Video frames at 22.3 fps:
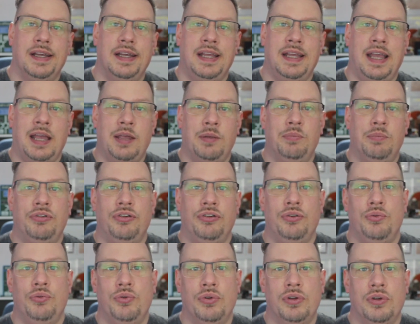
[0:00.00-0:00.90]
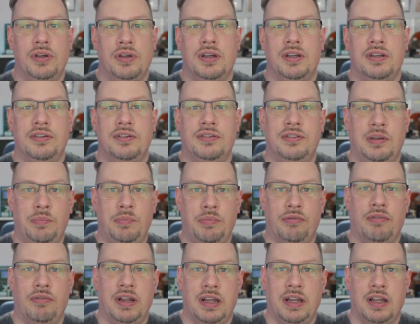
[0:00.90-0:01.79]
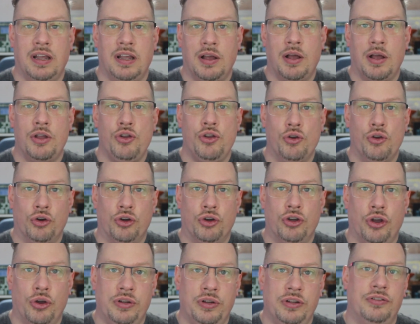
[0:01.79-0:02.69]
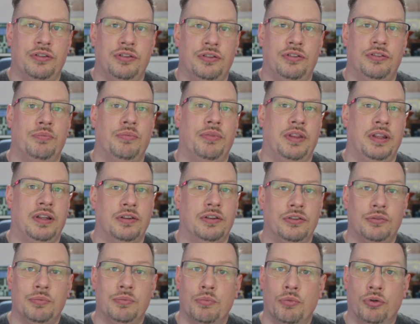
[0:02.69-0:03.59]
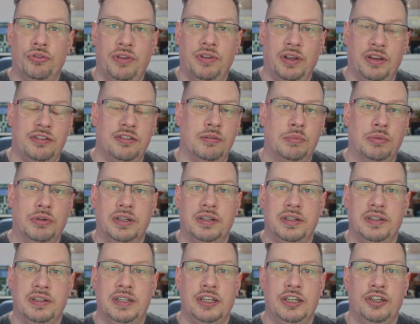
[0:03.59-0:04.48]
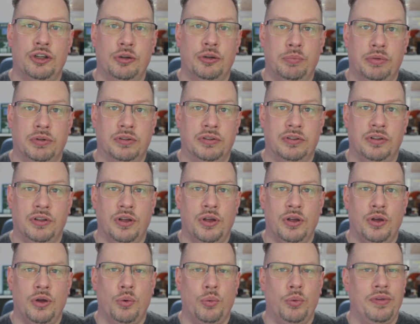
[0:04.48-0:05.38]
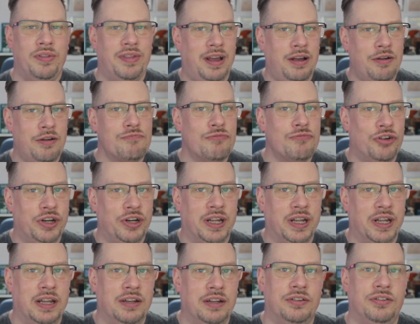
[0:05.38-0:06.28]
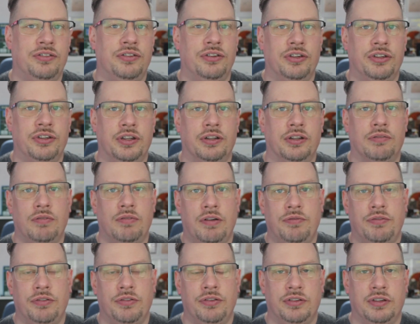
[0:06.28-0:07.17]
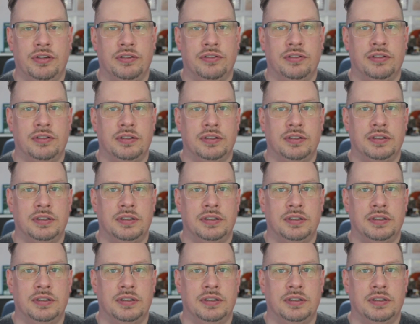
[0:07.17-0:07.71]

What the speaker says: It helps you separate your code into something that's more testable and decoupled without running into circular references.